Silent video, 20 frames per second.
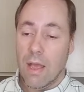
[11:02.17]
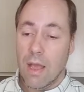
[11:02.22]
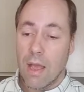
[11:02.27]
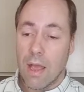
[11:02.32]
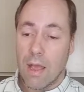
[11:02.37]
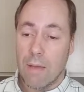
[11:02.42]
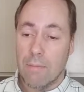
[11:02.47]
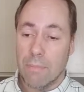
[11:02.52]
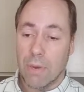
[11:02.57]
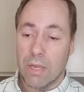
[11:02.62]

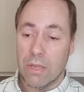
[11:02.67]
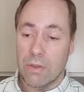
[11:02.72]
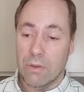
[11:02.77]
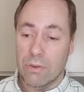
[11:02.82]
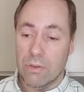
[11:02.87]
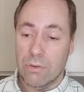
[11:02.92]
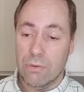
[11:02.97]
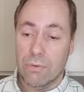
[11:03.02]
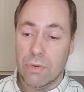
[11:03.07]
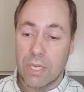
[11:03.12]
But you
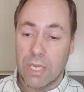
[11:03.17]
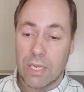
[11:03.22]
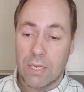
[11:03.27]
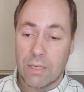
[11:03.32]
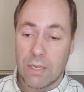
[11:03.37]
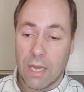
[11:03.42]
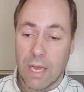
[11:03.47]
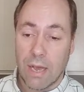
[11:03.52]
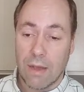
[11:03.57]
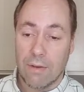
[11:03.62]
do need to
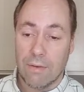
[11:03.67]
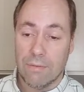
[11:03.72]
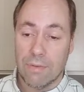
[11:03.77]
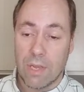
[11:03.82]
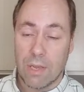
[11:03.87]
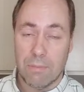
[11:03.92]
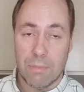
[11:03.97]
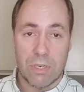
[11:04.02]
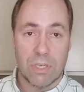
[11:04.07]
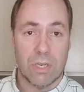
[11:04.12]
have
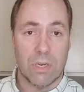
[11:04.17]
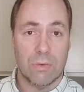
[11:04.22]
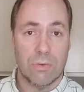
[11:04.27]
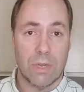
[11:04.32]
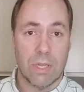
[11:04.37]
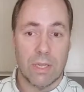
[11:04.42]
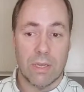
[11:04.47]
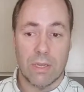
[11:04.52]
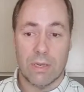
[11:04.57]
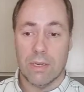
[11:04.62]
Commission
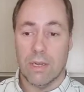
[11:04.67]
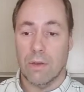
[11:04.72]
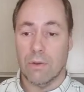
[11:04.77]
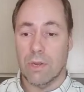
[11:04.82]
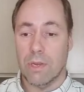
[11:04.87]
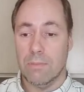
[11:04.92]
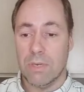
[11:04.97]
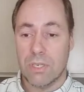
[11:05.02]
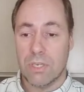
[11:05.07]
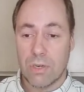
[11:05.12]
Gorilla. Now,
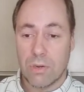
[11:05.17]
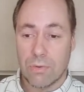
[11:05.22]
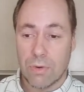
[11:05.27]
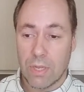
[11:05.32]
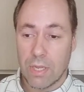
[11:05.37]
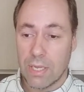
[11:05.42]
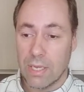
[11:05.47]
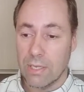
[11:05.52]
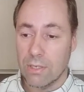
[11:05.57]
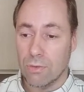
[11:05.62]
Commission
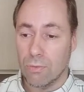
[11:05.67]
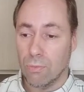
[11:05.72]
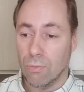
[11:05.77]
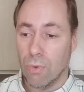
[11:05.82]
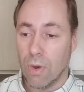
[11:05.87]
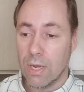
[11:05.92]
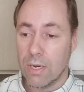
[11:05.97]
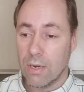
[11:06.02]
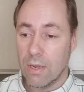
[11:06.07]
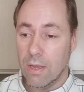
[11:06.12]
Gorilla is
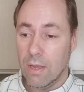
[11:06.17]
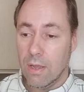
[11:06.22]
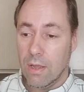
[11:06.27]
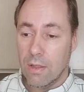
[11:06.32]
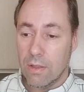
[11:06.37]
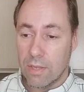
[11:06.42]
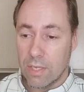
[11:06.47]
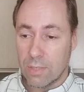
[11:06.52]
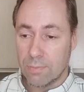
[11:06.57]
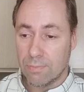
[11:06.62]
what
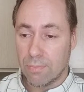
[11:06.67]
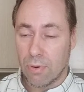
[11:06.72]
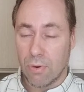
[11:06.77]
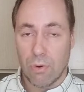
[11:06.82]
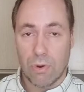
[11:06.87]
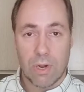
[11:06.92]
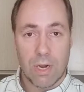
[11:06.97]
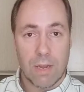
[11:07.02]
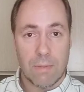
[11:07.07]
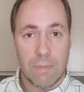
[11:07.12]
this
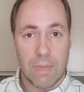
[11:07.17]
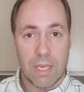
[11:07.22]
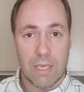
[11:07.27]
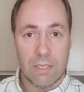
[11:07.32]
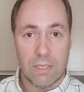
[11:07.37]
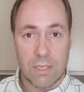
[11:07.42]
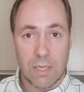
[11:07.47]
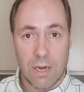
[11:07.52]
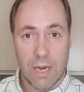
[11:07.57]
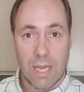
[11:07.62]
program is
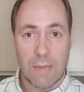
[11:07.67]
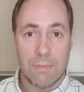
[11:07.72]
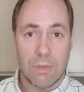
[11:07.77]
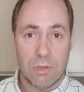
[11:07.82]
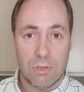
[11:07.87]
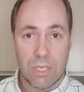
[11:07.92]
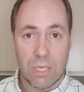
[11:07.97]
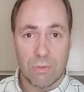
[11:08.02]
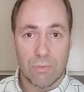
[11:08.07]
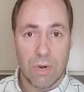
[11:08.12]
that I'm
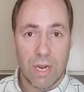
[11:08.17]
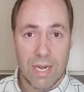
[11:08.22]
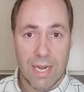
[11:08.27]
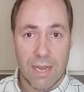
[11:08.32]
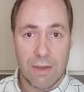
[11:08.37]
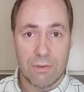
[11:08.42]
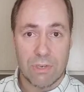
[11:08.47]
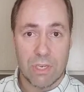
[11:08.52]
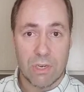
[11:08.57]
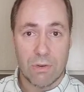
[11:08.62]
using right
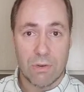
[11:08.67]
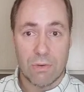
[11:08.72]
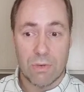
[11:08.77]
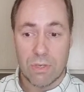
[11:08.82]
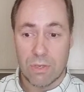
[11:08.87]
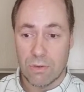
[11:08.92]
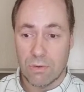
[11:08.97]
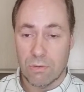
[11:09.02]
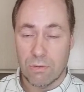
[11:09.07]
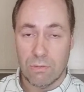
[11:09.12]
now
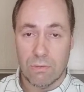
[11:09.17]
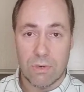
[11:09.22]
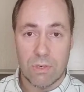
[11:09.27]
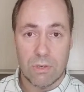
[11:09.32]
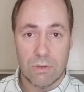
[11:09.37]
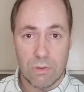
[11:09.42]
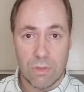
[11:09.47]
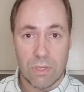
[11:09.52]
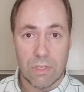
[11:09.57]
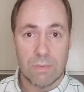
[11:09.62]
to do
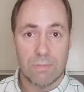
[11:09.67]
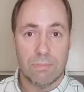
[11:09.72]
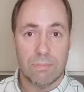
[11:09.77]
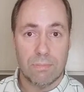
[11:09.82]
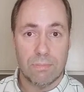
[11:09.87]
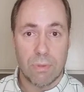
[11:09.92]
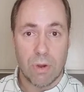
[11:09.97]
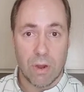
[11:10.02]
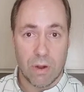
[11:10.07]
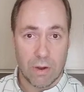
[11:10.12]
this
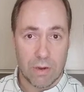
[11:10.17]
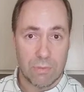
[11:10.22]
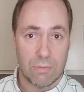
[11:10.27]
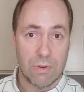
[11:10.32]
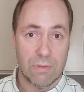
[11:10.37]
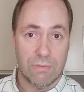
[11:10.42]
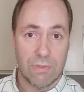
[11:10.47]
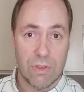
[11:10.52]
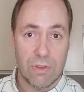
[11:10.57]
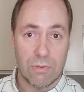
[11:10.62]
product
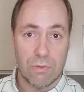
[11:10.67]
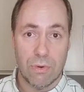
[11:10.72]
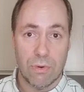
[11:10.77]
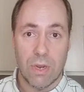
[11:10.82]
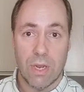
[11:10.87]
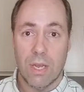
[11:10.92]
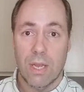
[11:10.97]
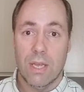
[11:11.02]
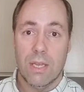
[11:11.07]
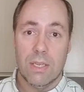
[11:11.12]
review.
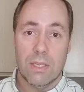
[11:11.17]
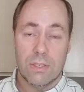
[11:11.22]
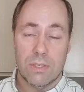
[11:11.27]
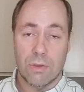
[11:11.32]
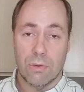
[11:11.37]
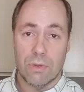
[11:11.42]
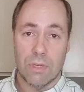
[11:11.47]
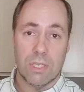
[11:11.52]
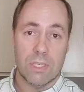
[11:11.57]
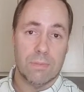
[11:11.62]
So
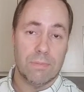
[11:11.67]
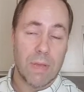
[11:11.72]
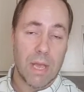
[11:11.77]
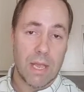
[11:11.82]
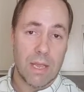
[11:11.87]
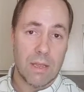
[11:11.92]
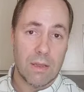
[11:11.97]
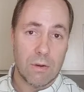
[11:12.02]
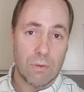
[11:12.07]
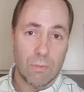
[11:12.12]
you just
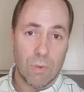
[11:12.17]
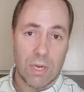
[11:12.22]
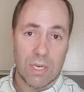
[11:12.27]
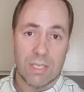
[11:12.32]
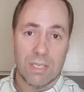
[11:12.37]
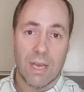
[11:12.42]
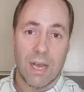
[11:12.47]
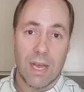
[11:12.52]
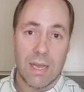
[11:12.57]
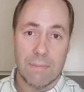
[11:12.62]
pay it one
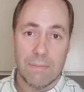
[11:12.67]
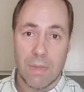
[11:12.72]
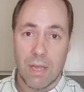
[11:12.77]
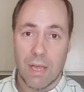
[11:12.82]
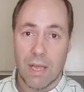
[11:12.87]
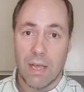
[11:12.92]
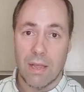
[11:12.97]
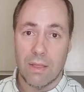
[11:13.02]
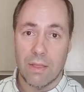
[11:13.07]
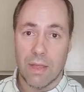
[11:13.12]
time
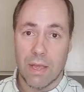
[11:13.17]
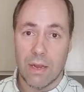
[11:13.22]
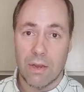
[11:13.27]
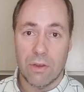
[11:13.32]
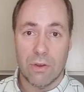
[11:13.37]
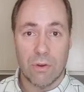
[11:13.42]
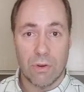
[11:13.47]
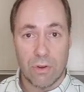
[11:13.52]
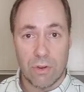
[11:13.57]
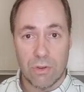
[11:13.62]
and then
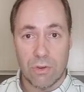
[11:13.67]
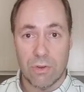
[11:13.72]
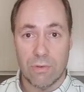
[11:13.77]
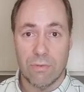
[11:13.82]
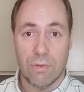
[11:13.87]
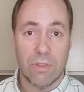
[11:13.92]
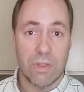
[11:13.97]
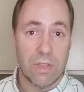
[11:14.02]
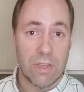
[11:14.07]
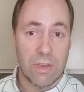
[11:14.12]
you're good for
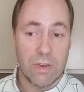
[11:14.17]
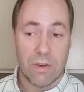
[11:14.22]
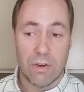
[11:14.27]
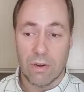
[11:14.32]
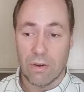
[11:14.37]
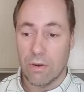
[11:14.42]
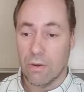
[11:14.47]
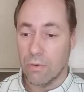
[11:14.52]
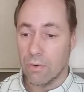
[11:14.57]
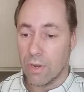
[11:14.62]
the
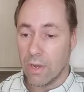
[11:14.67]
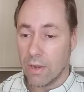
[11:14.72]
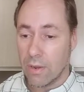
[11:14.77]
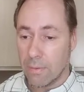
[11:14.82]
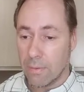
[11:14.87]
year, okay?